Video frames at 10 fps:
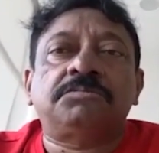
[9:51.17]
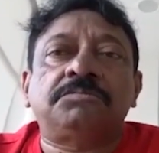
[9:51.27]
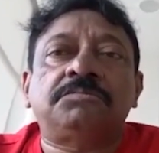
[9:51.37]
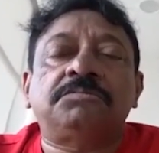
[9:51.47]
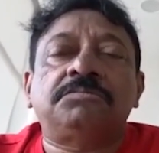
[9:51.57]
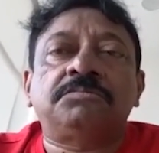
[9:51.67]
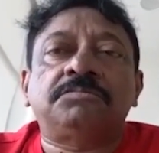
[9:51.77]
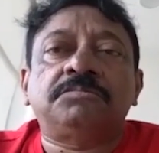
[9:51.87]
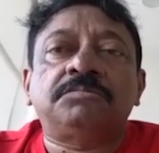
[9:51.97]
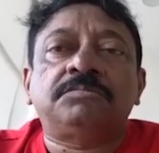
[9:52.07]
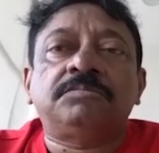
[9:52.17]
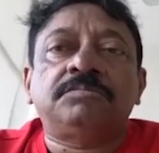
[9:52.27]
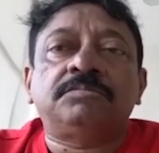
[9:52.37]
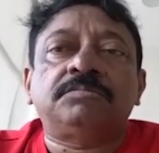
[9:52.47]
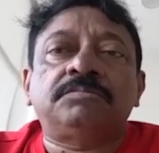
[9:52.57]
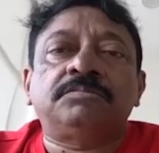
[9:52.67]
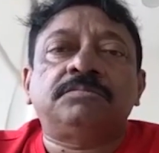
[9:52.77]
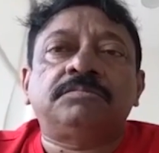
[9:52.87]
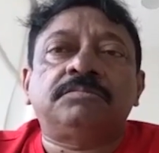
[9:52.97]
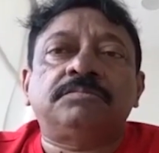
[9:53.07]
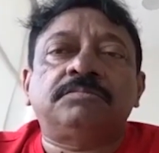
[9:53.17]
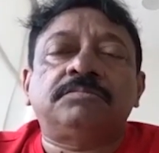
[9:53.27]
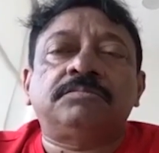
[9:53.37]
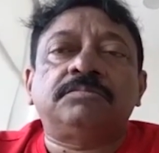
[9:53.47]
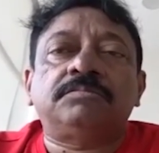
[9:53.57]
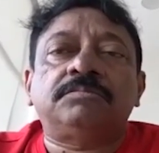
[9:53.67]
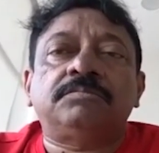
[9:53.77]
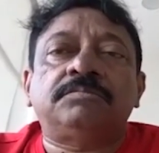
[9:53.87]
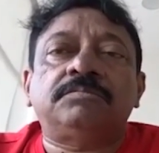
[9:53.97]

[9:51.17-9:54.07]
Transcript: (silent)